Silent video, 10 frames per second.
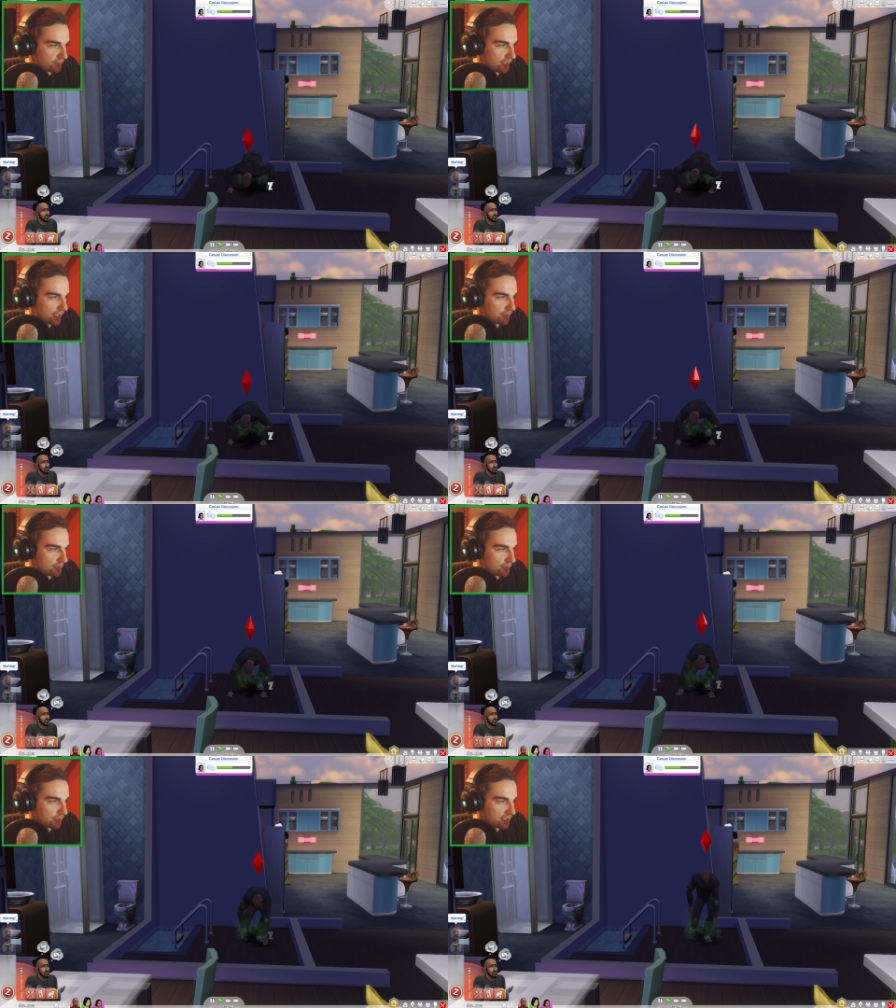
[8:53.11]
and
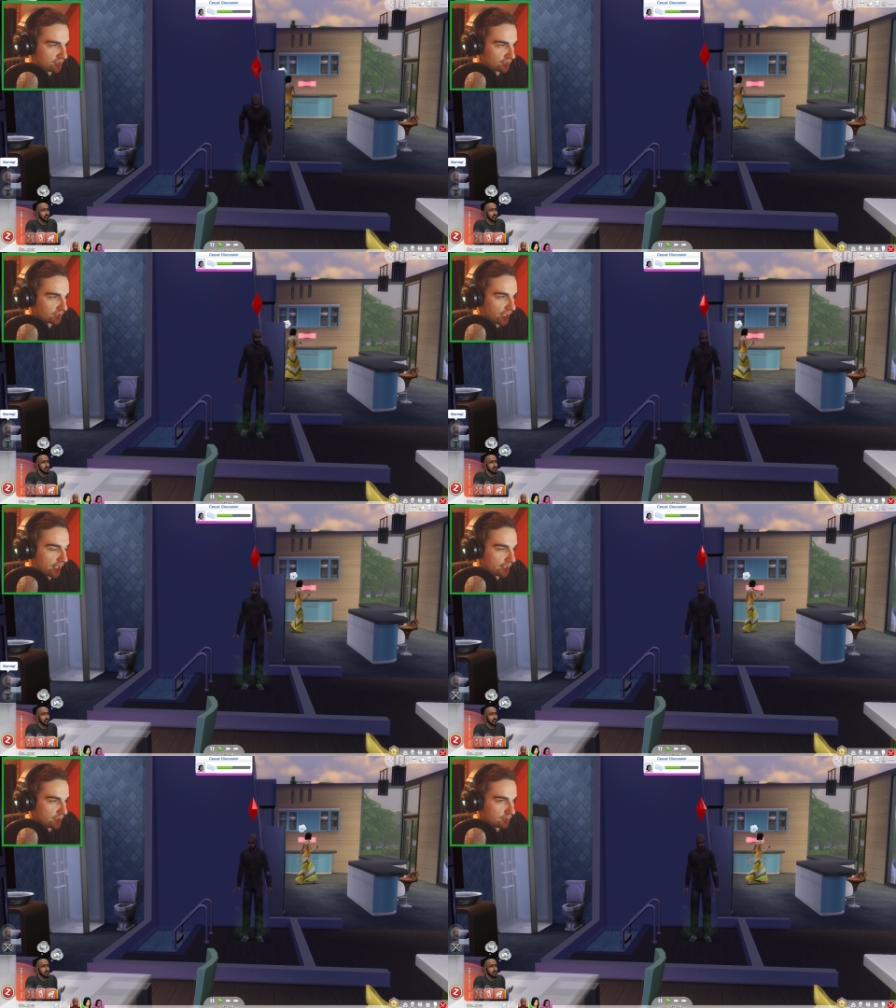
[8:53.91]
then he's gonna
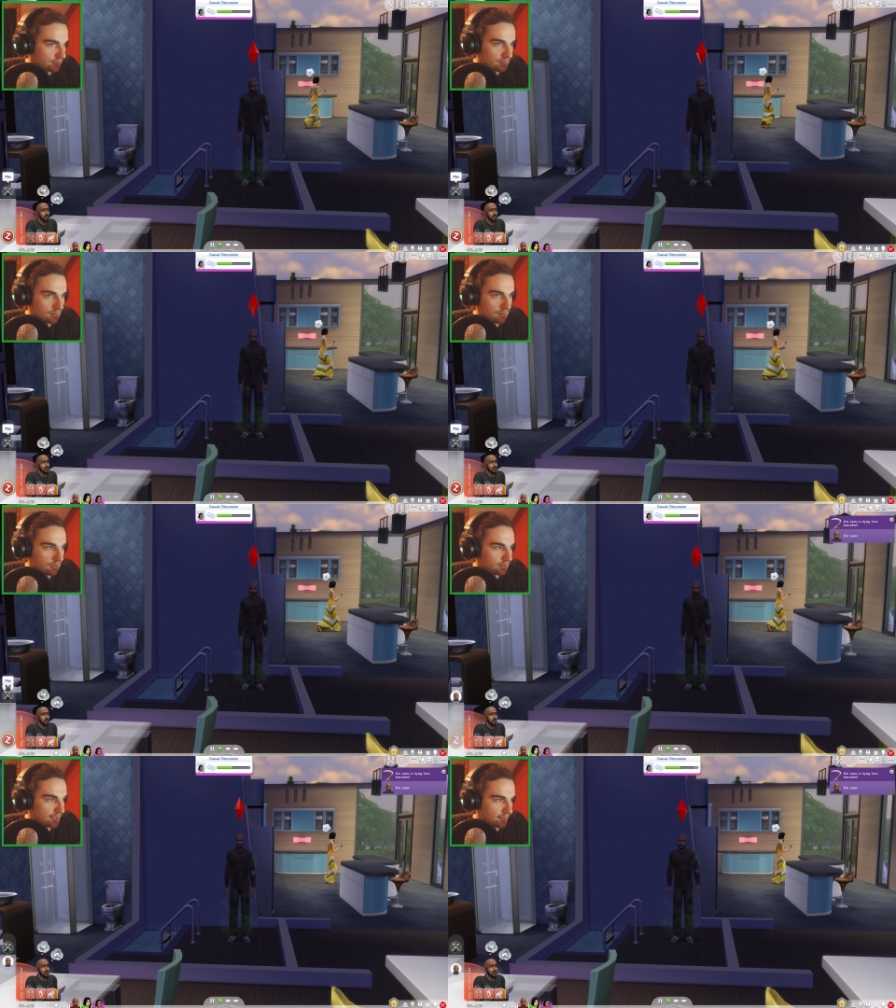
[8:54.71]
die.
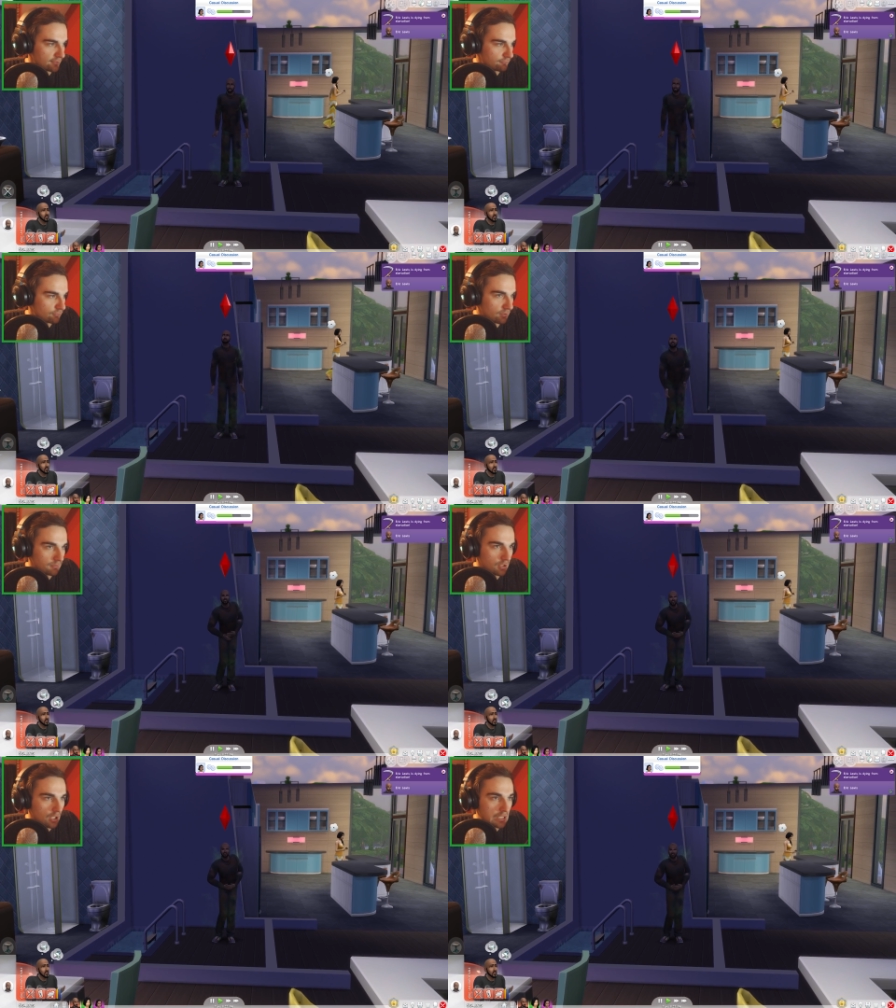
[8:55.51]
Okay, let's
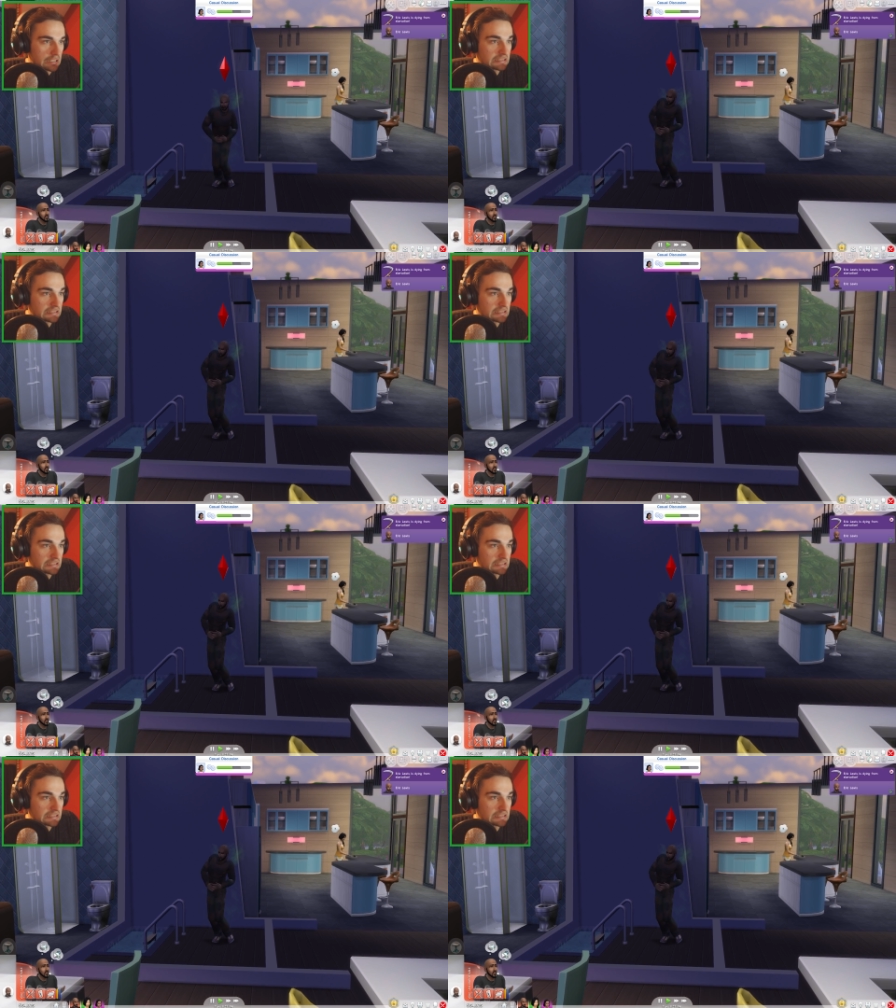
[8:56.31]
try...